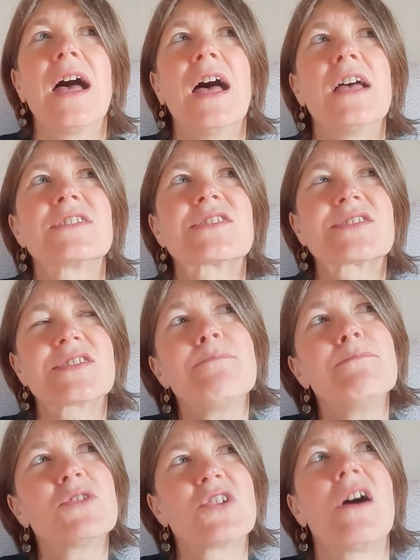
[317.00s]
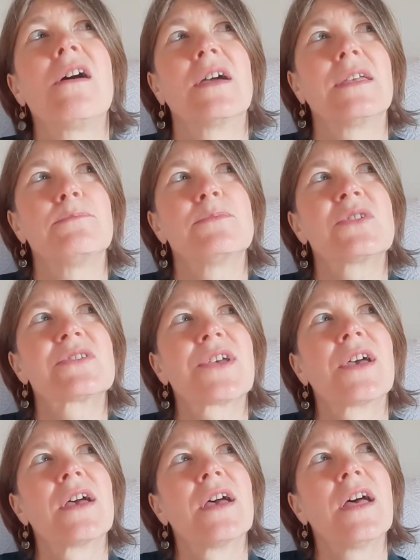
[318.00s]
Sometimes
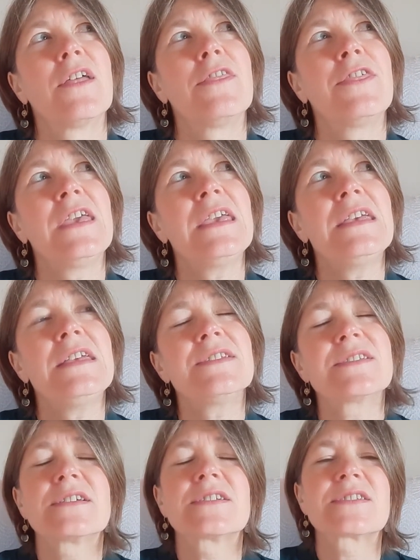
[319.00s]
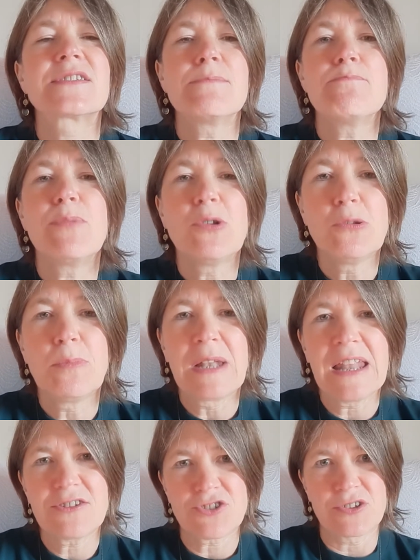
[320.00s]
these simple
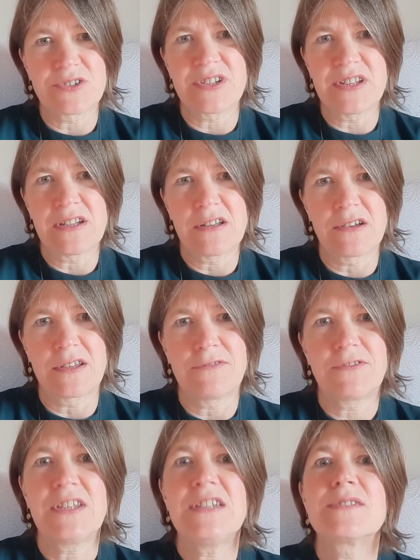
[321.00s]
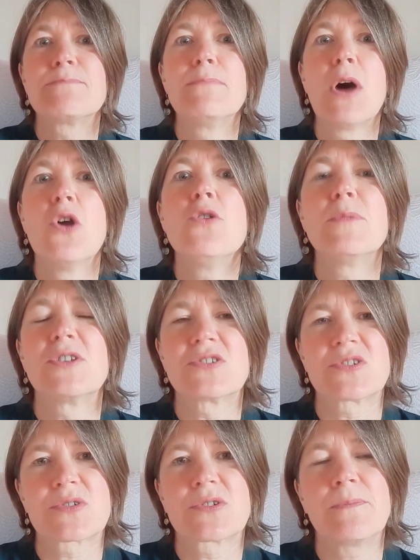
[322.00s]
pleasures in life, these
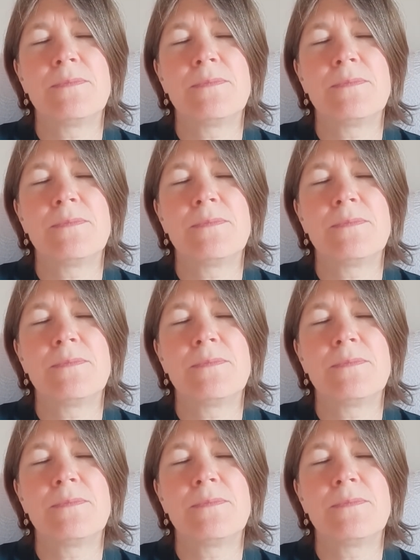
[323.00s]
moments,